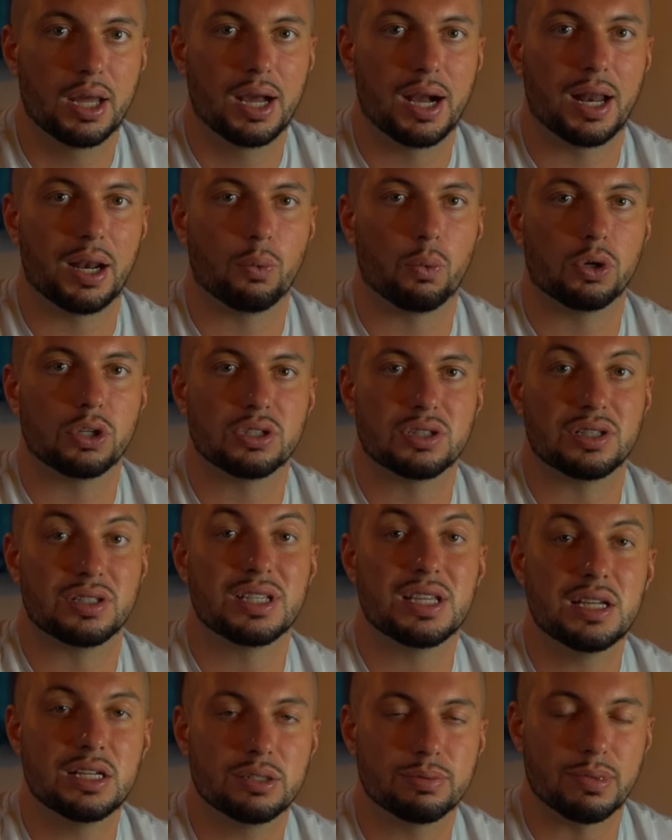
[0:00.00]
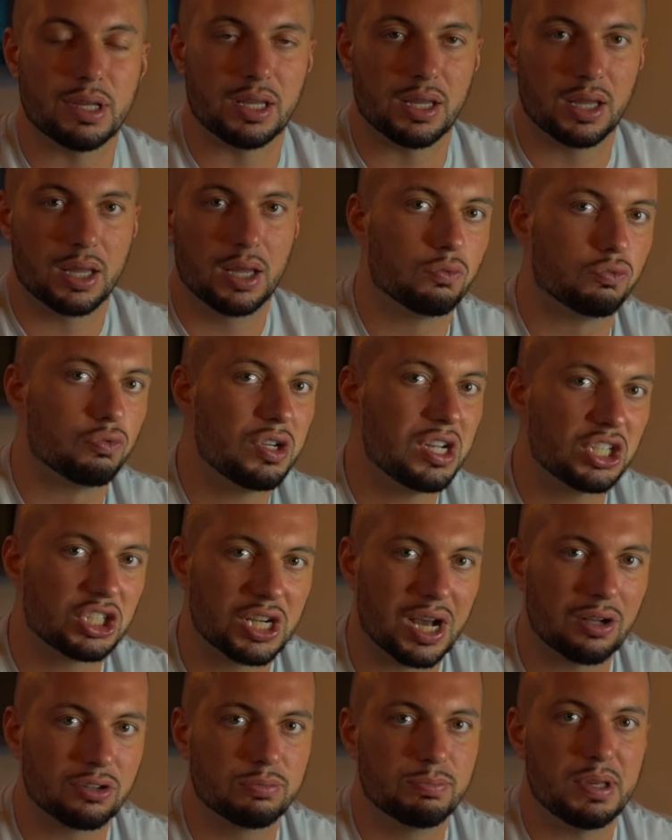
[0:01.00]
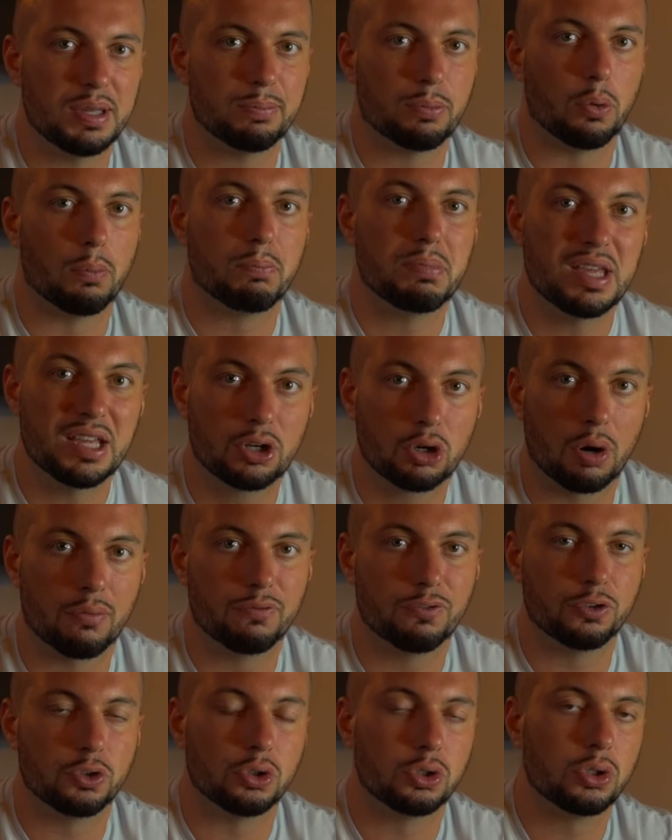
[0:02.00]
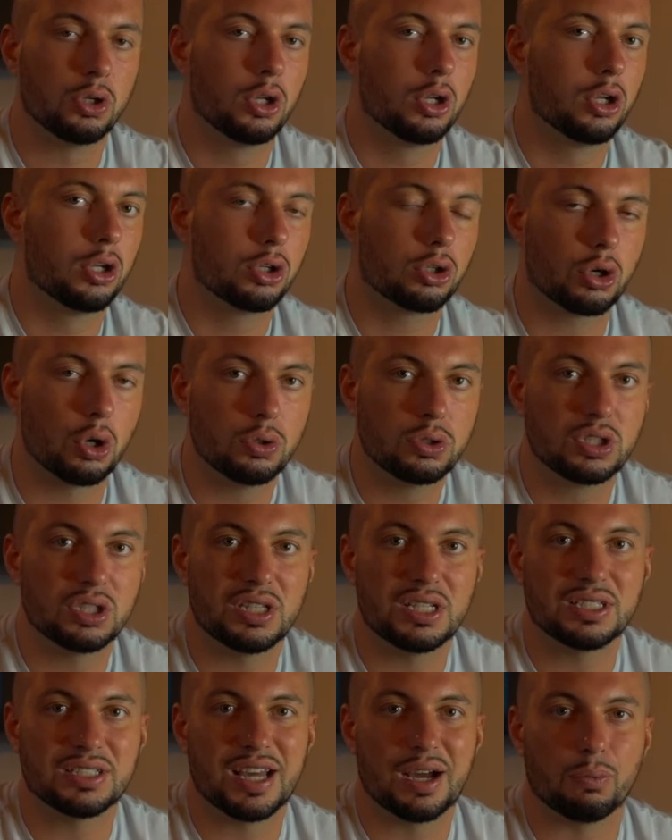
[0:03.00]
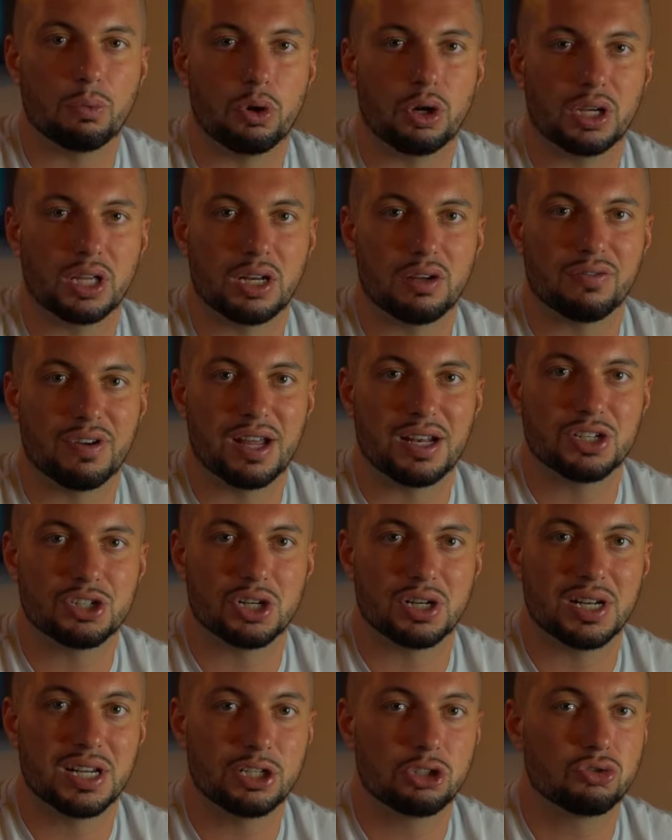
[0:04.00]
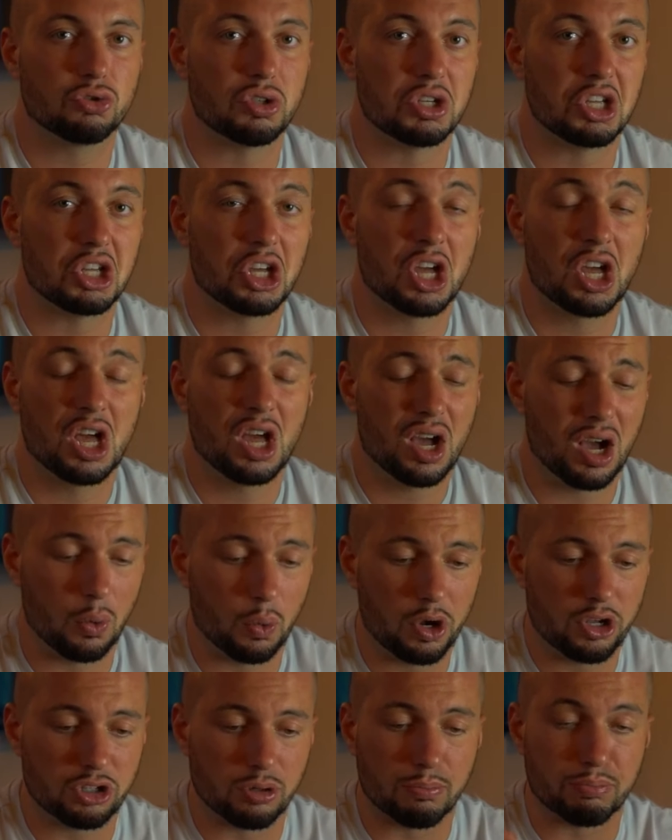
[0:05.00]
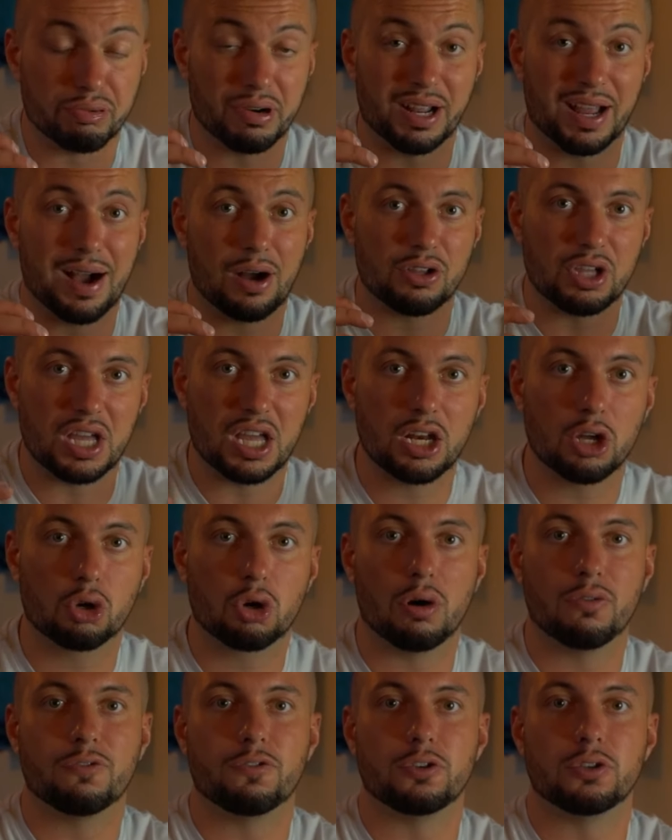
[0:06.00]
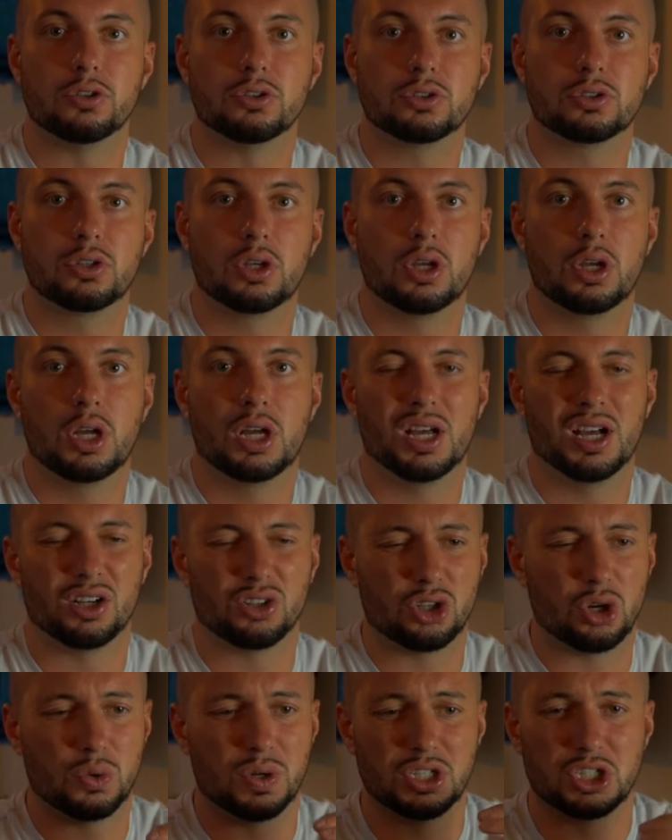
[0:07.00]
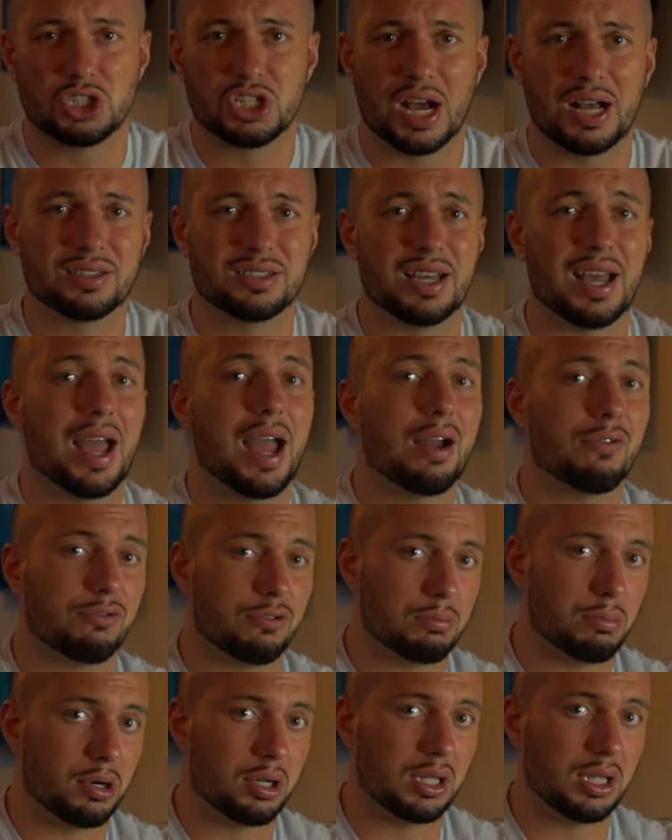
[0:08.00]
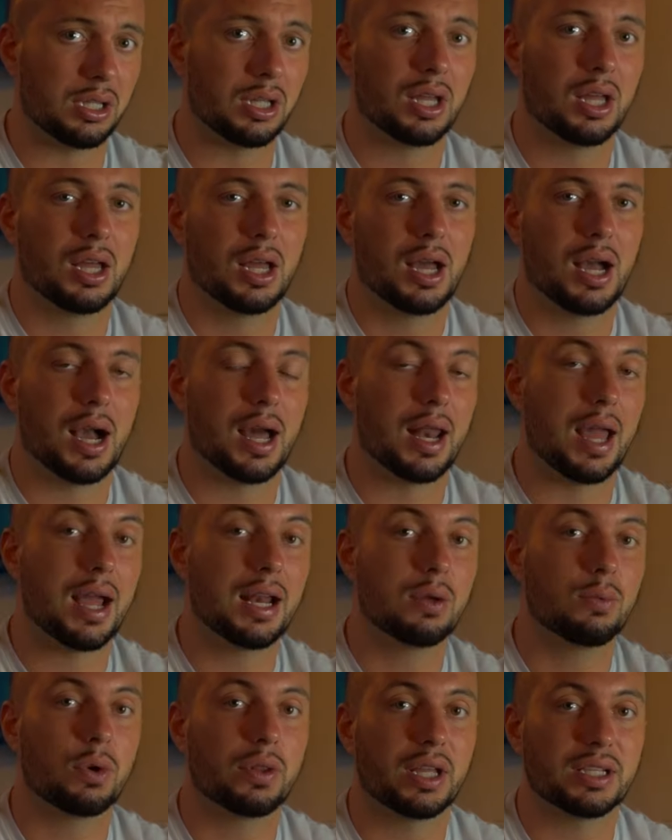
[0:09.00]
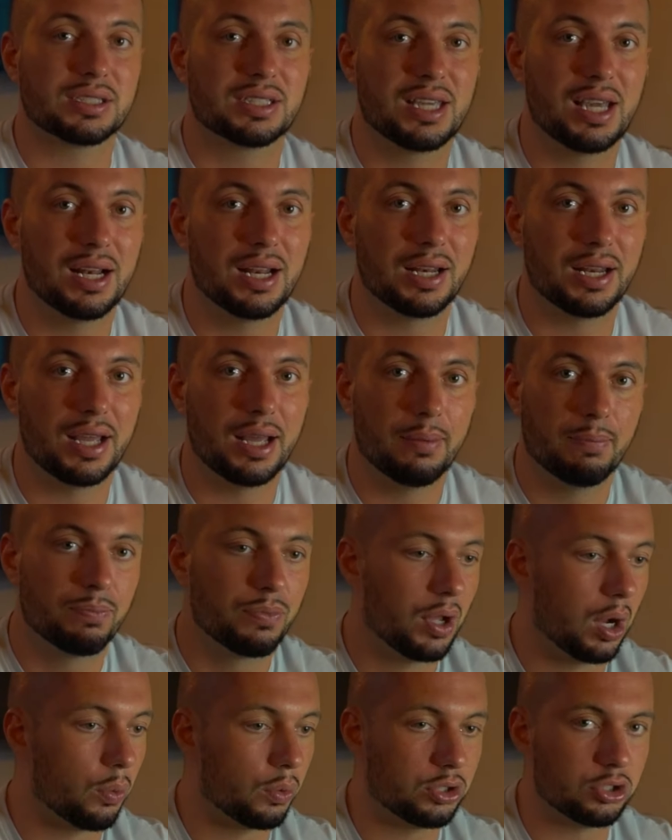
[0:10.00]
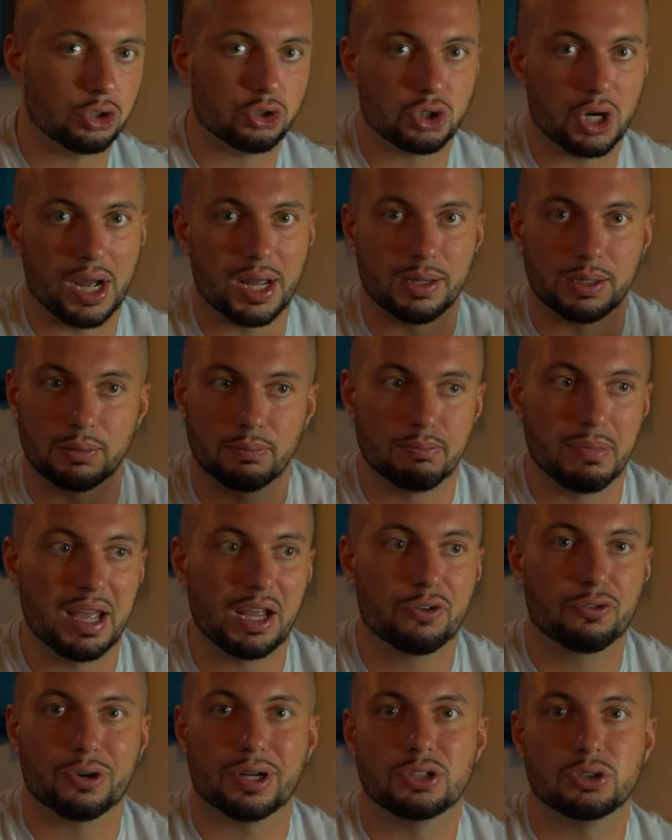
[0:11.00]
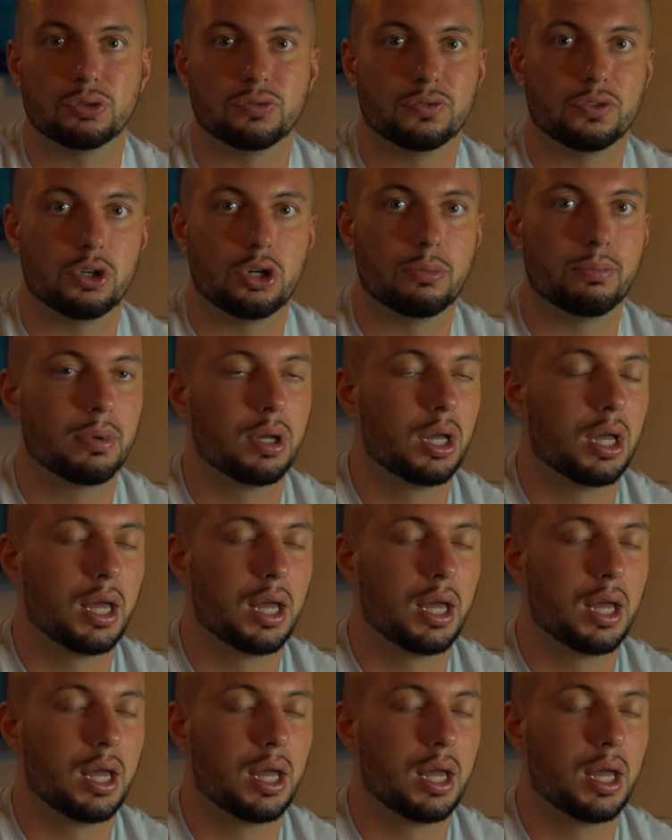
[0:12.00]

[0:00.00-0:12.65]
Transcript: and I want you to teach me. Reach out to people, be confident, go to these networking events, and literally, I want you to bring out your inner confidence and go and chat to everybody. And anyone that's killing it, I want you to try and make friends with them.